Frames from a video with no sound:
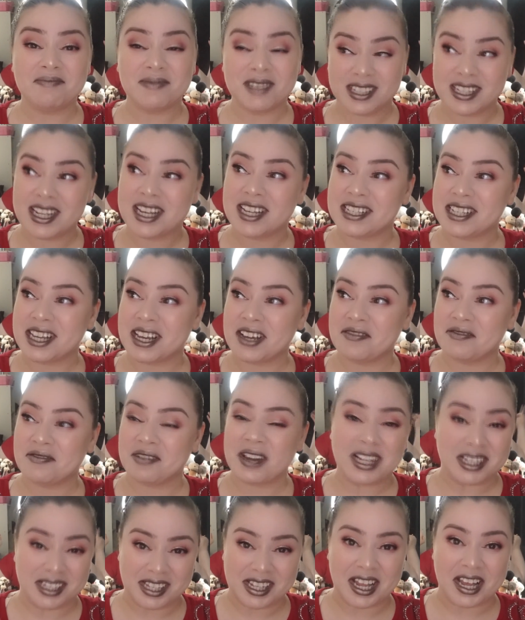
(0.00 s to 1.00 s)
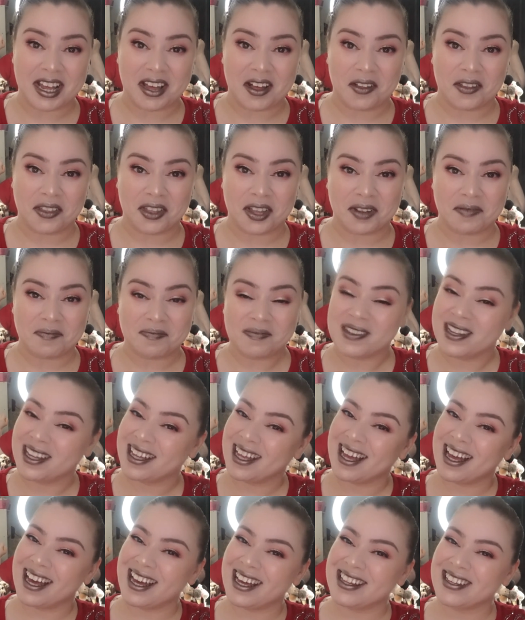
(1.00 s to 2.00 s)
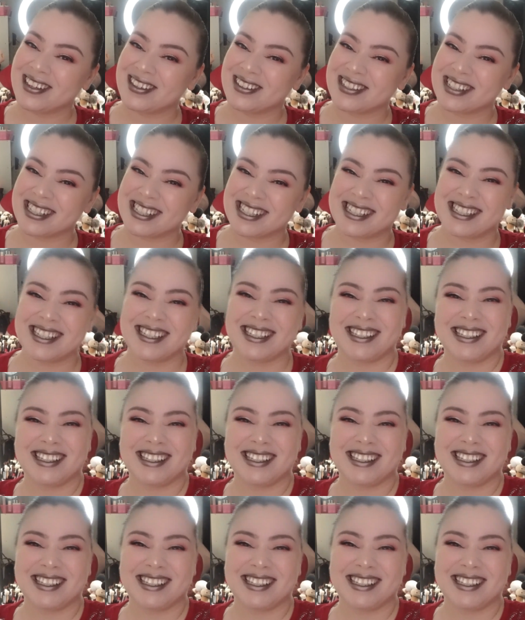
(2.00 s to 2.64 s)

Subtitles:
stay safe and stay healthy. Adios.